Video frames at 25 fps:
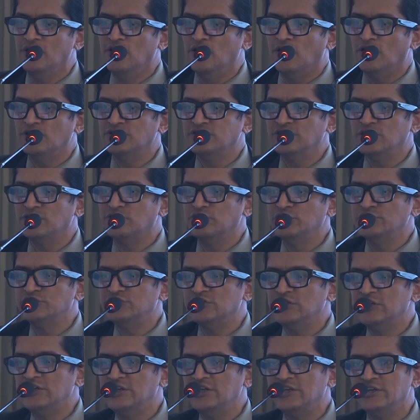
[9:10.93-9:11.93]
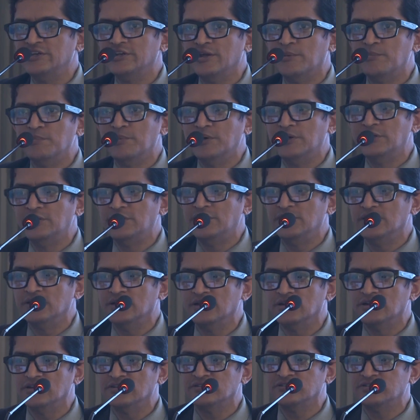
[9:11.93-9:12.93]
or sequentially numbered
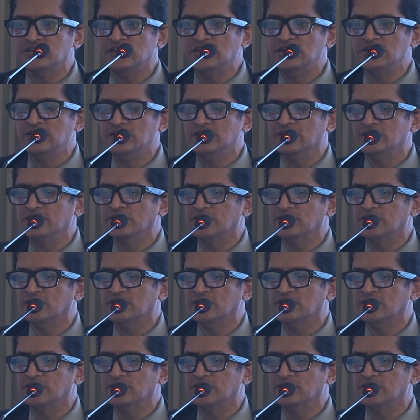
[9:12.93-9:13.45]
sealed